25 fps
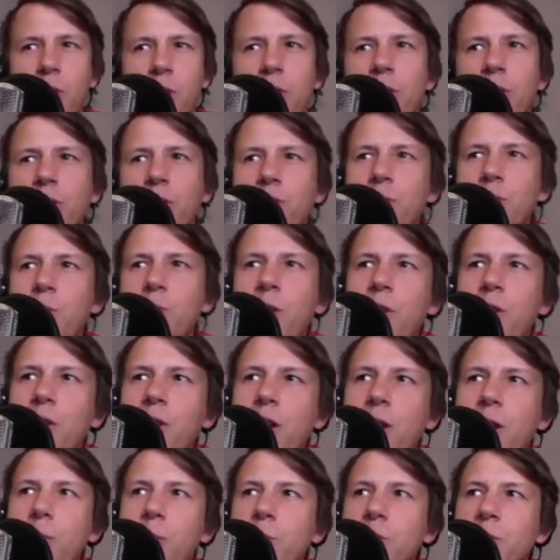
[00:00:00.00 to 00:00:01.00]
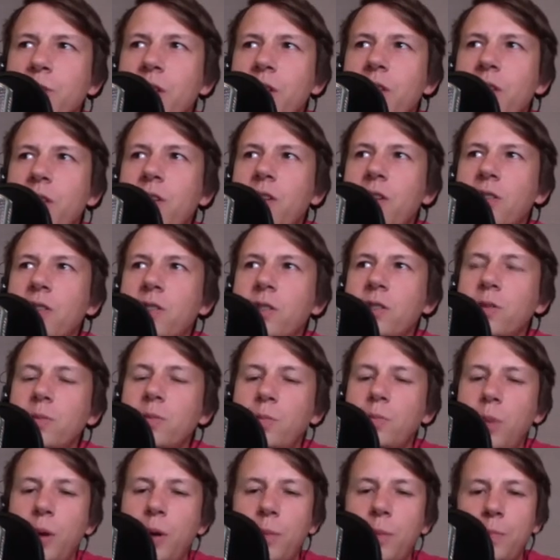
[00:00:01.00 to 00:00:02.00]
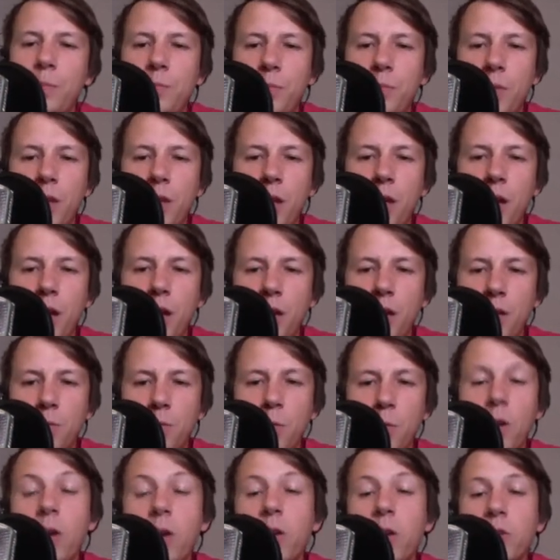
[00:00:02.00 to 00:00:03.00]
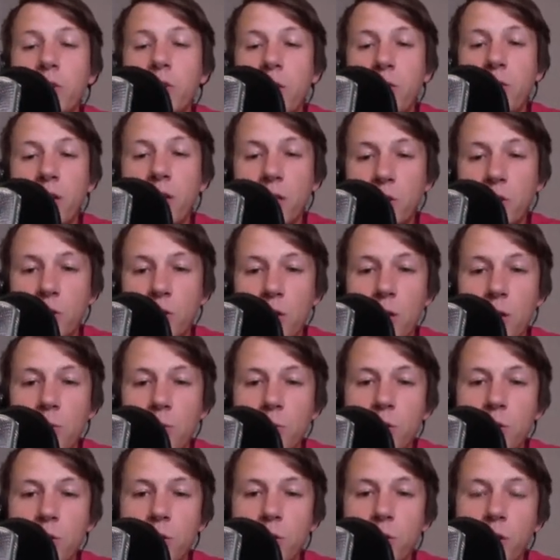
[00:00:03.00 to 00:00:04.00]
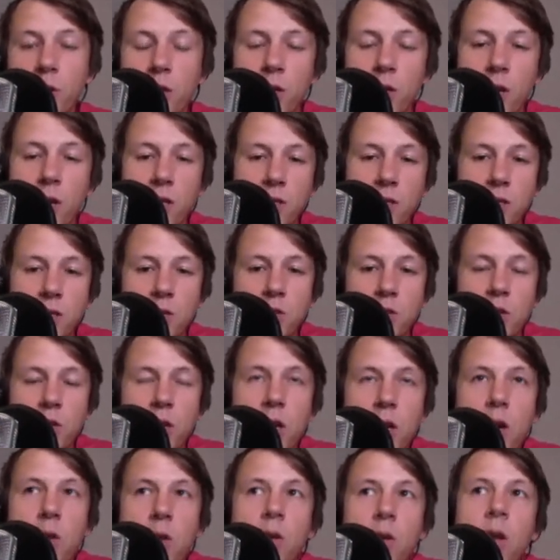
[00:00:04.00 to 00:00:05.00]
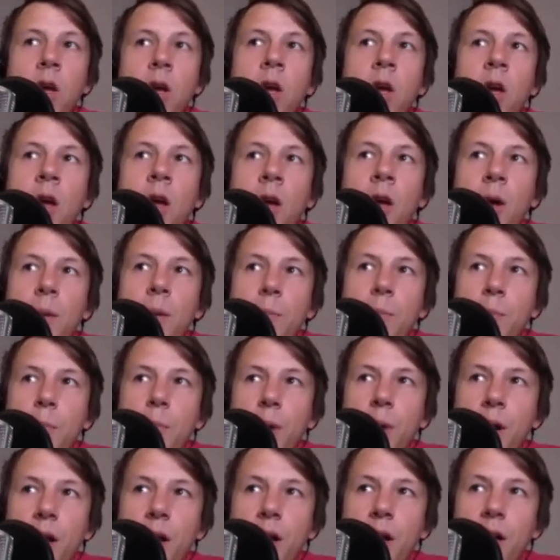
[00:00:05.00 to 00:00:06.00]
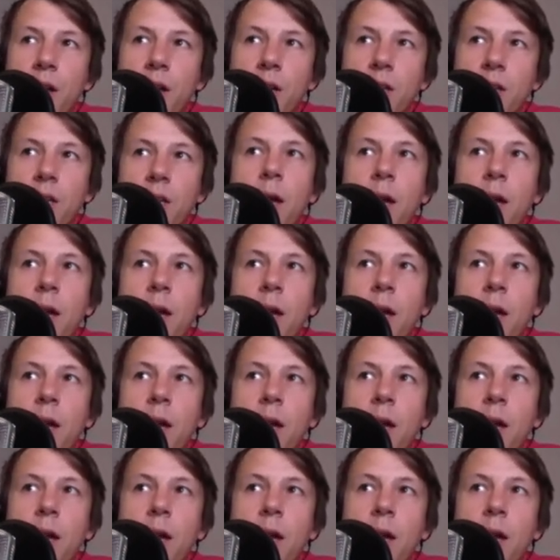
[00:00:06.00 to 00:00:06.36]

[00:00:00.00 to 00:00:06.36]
there's some other animals on there too. But we also have an Instagram too that you guys can check out. But yeah,